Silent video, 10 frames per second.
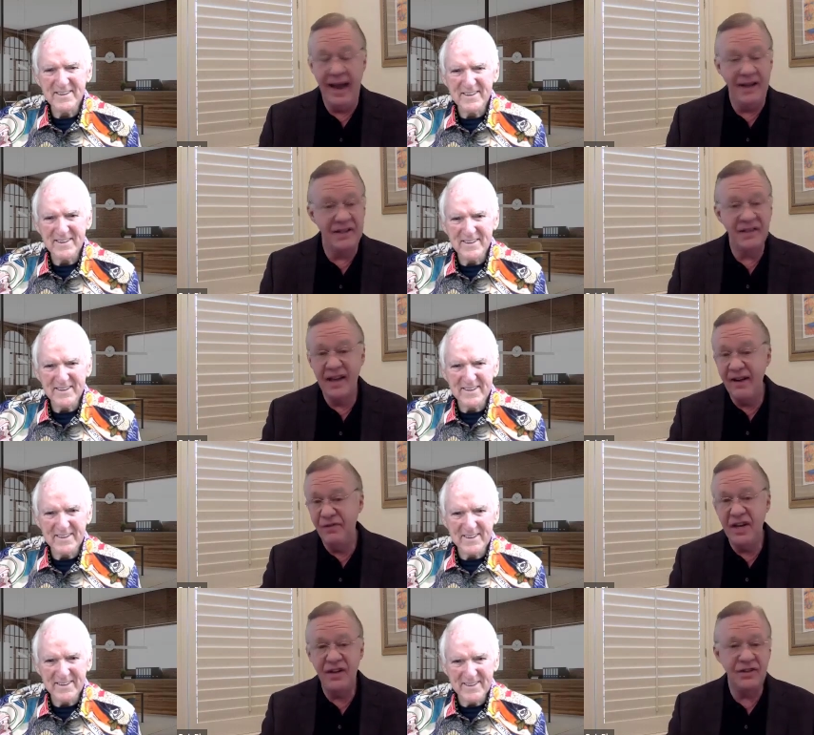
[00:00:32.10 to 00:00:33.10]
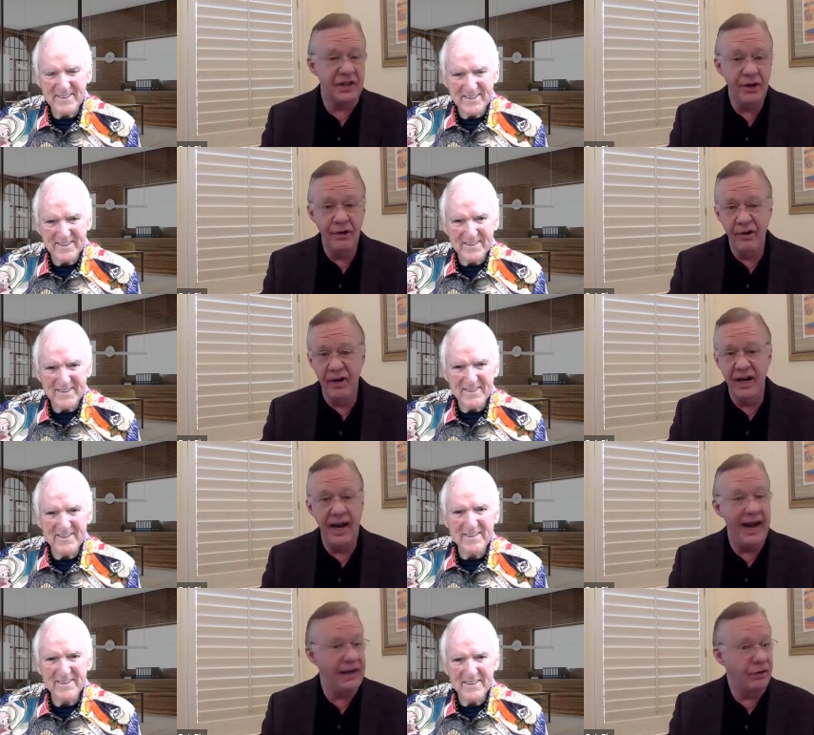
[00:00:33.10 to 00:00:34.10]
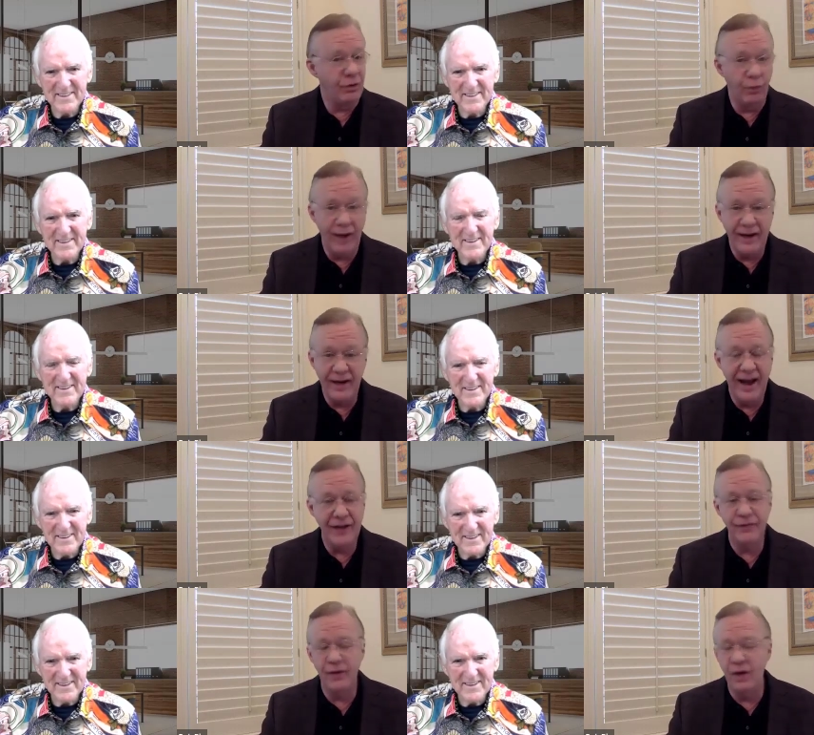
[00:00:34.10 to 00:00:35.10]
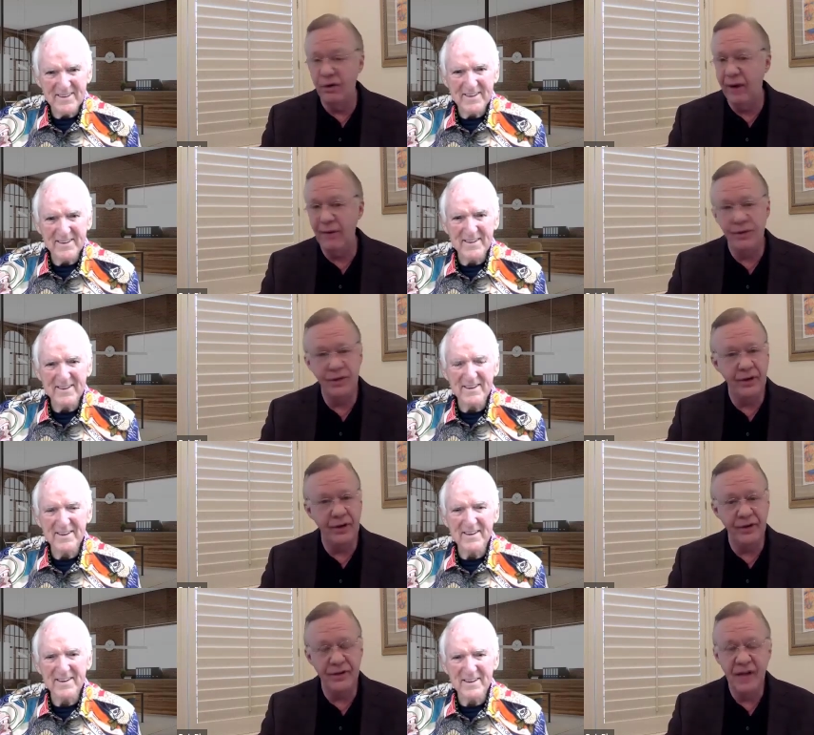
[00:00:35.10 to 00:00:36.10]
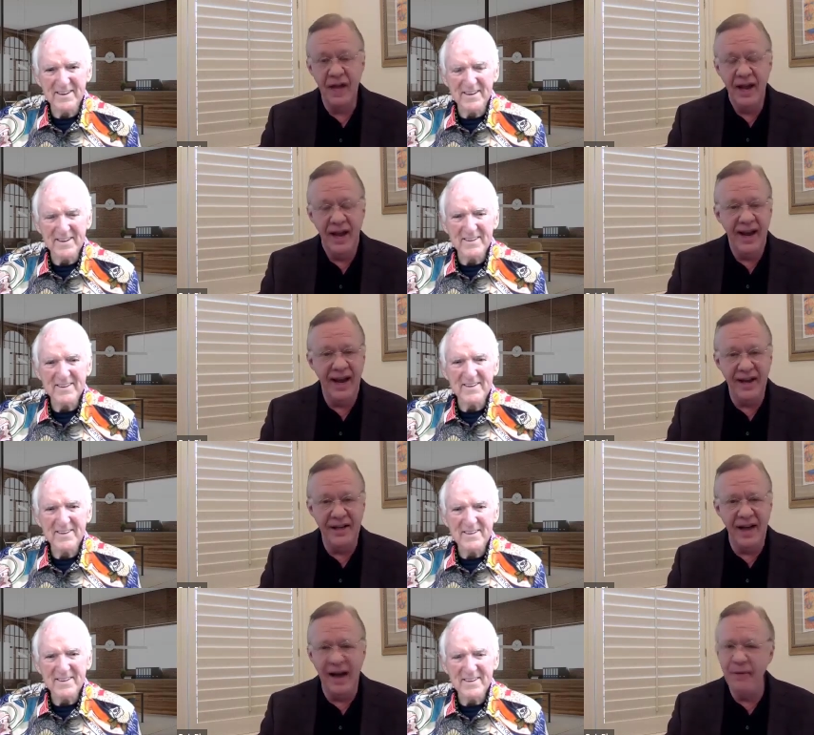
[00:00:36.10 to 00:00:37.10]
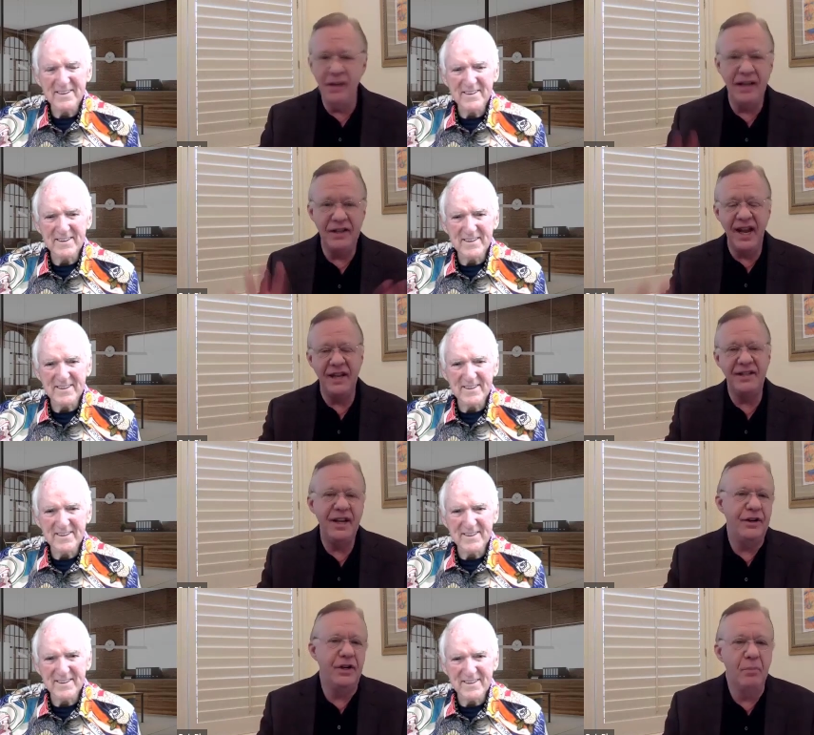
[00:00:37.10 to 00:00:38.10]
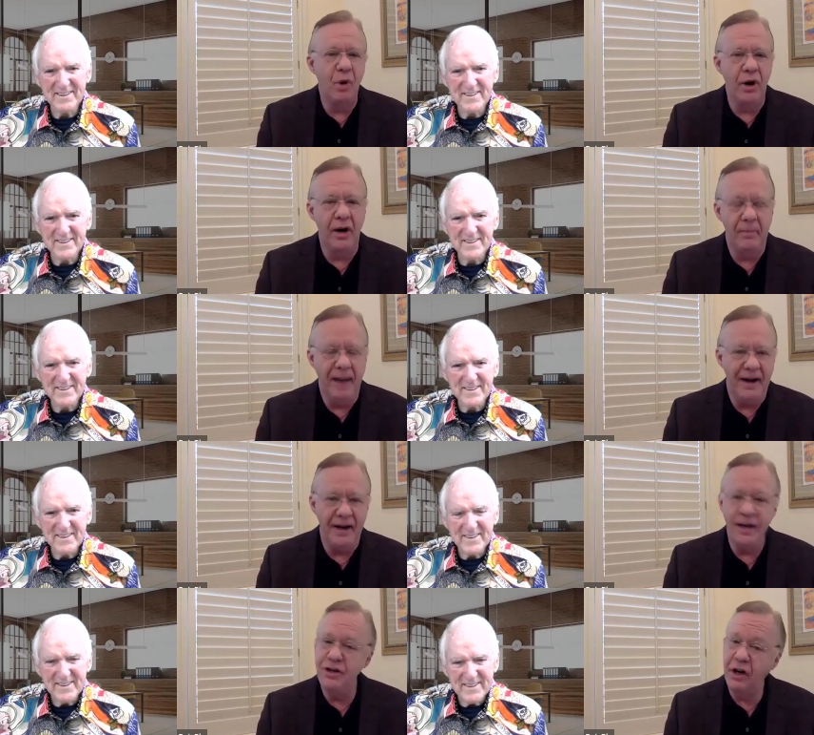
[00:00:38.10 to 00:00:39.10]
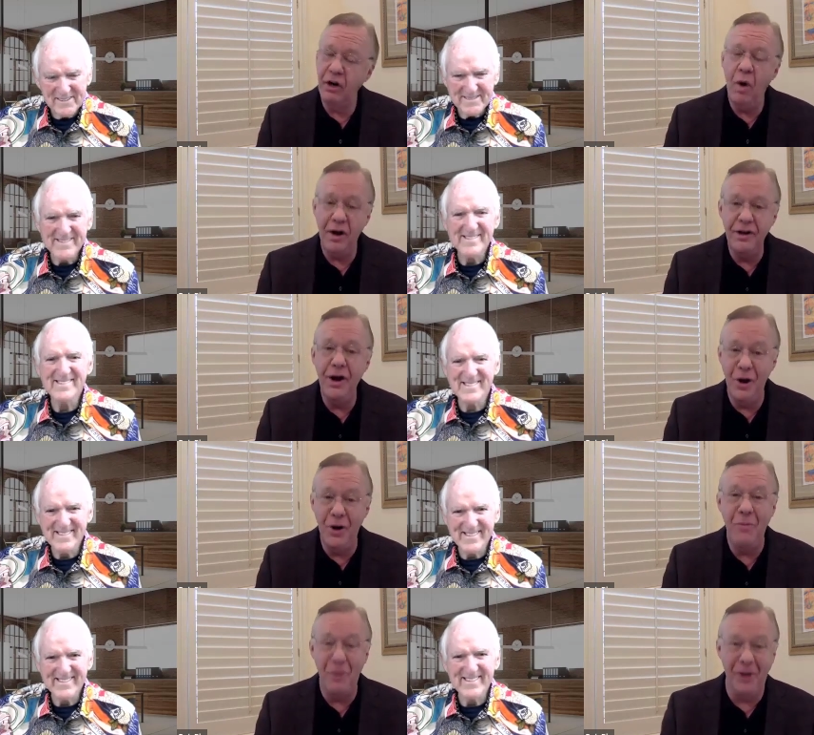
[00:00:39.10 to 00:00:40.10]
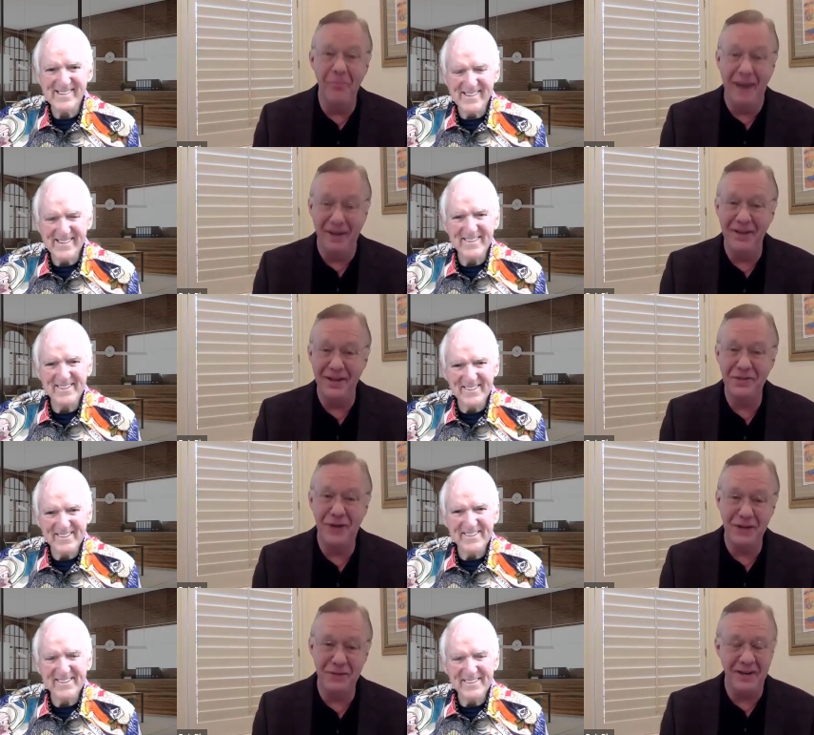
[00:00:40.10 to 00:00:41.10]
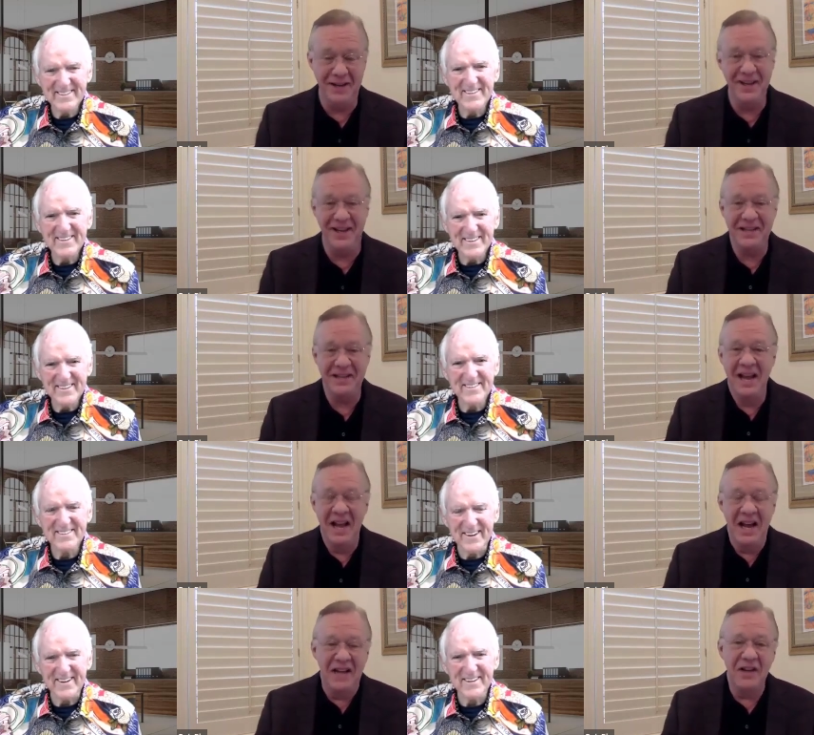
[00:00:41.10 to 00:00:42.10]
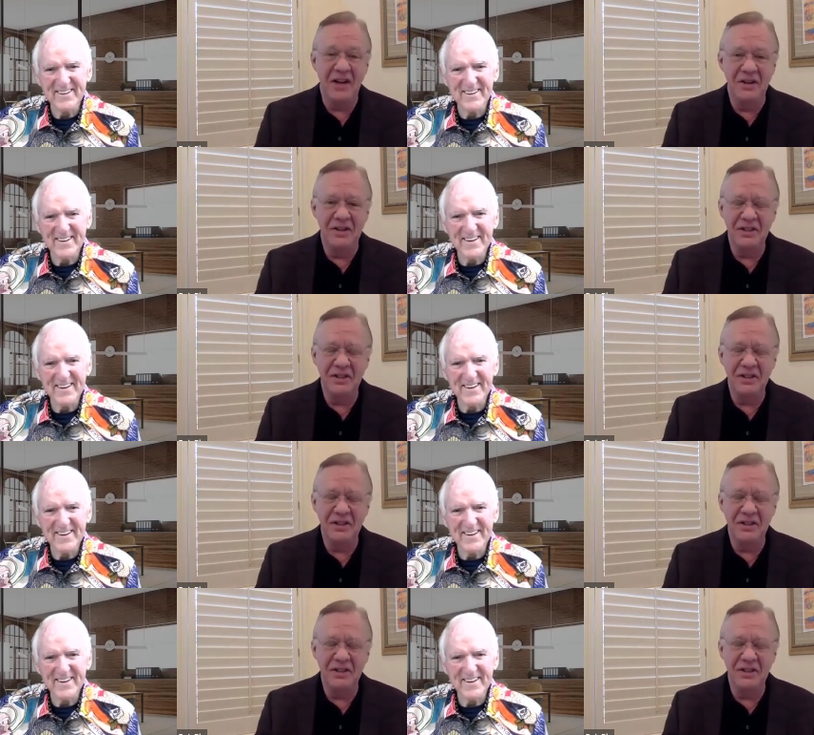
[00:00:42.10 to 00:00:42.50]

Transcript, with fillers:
Speaker 1: has safety, security, and great cash flow, great returns. And I'm going to let Ted tell you more about it. And you're going to want to know more about this. Trust me on this. So